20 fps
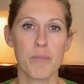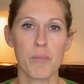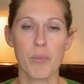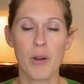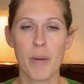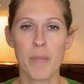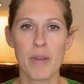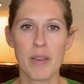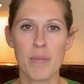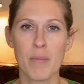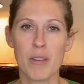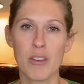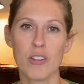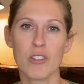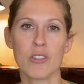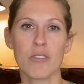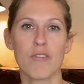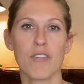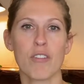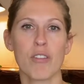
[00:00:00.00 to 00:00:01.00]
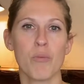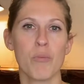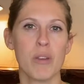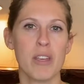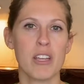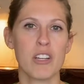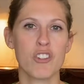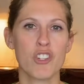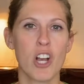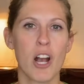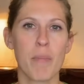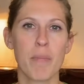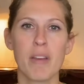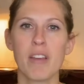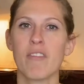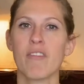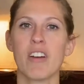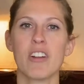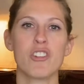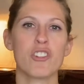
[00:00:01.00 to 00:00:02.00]
prepping meals for the week,
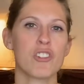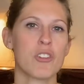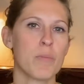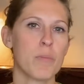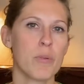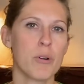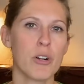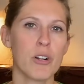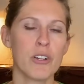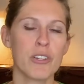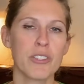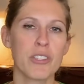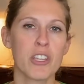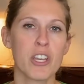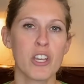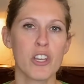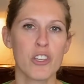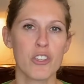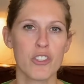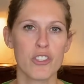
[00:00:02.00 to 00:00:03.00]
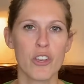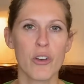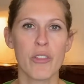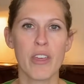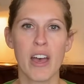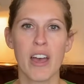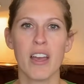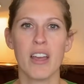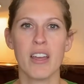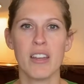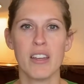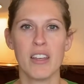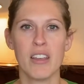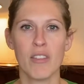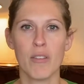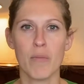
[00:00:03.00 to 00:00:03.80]
chopping vegetables, so that in the